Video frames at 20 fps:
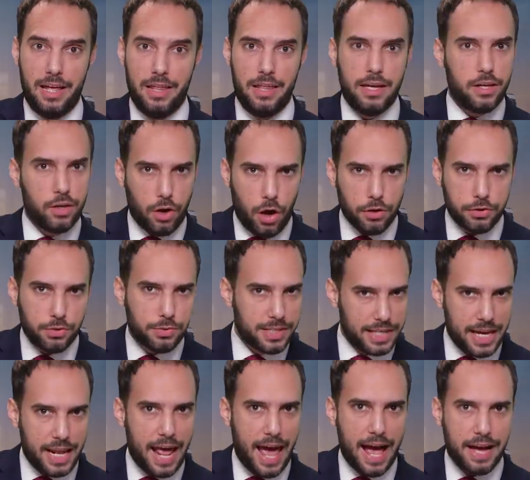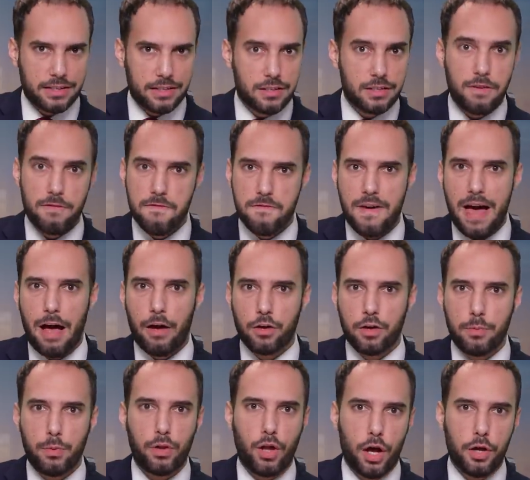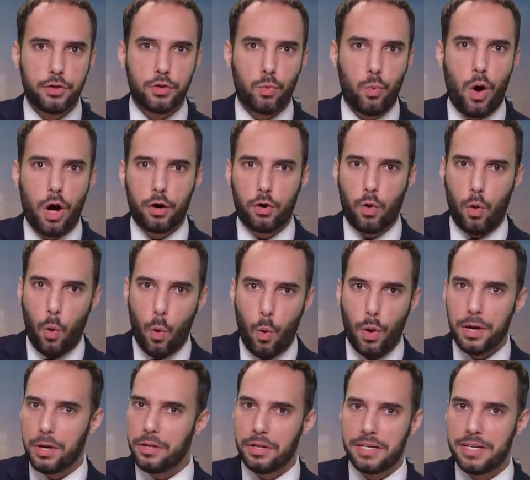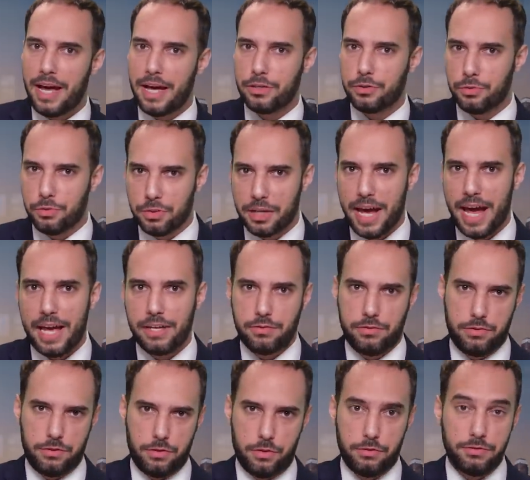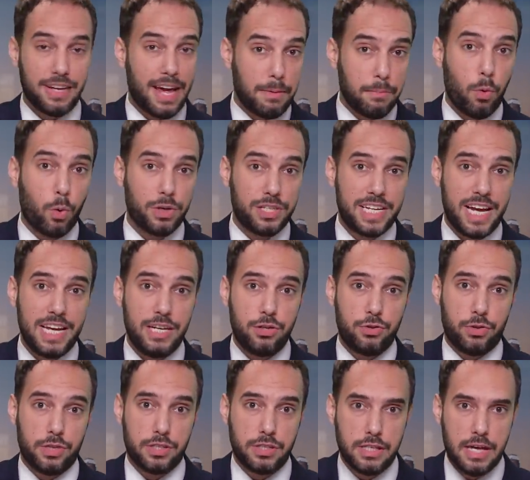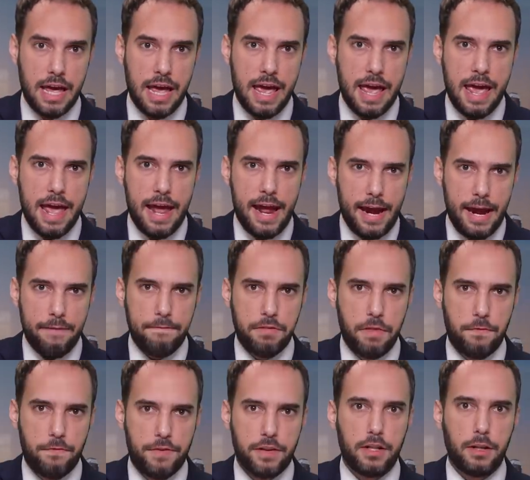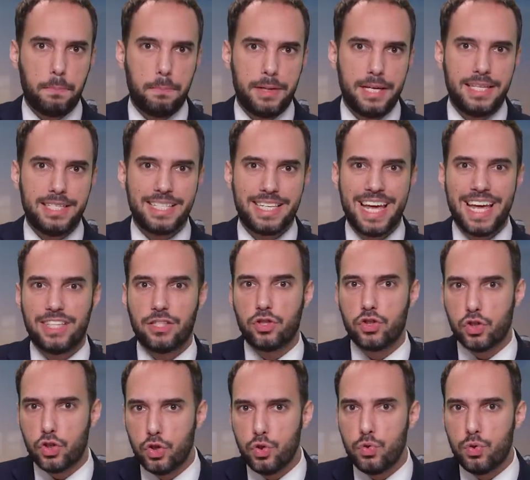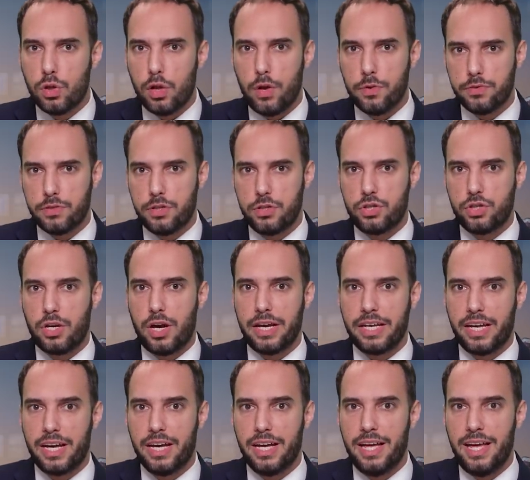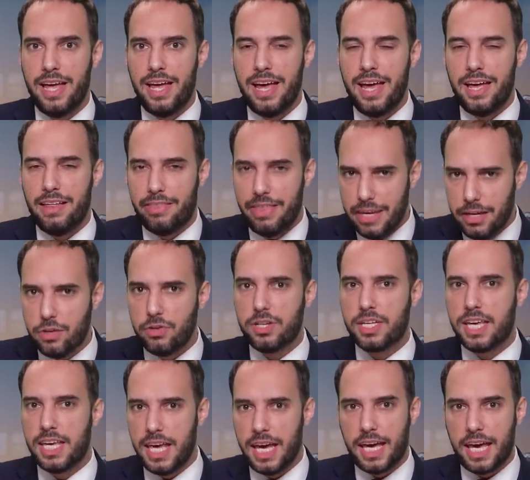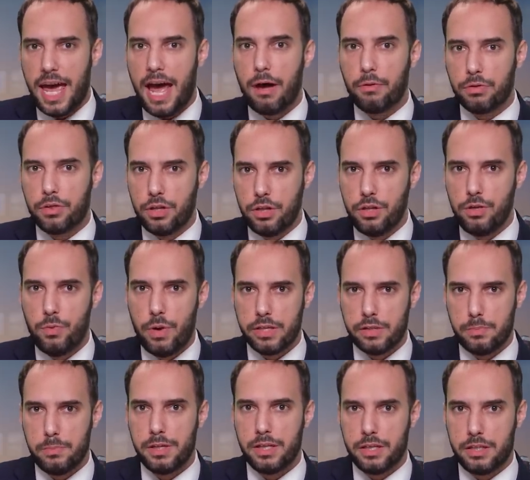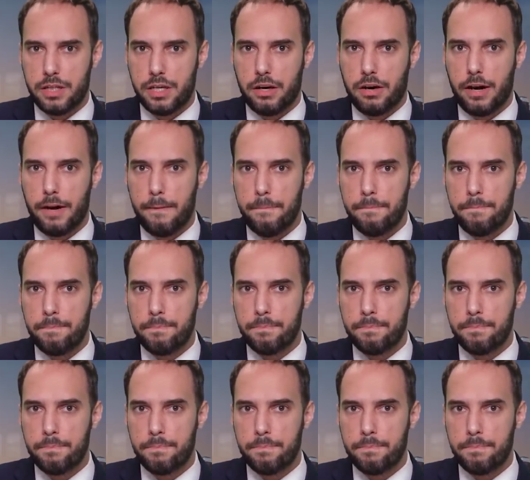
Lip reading: They could also get access to valuable underwater oil and natural gas reserves. And more dangerous, if the Philippines gets too close to China, they could kick out the US military.